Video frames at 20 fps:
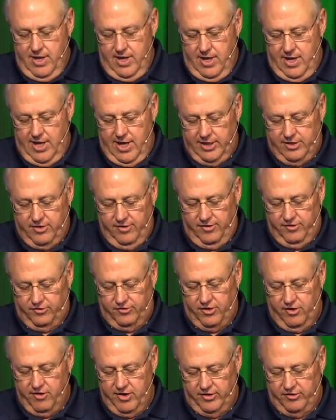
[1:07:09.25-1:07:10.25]
uh, to the
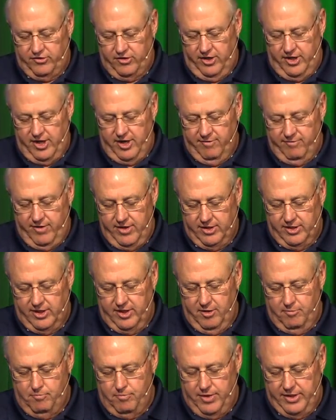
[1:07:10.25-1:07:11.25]
Syrian city of
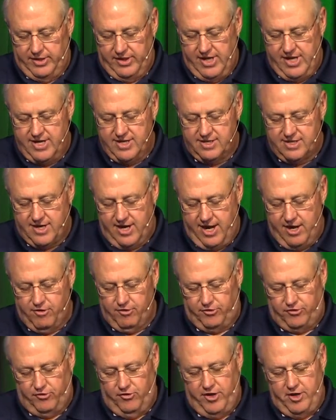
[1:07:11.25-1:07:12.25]
Idlib, but the entire
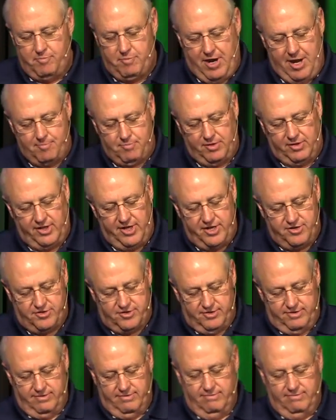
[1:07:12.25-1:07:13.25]
Sunni population.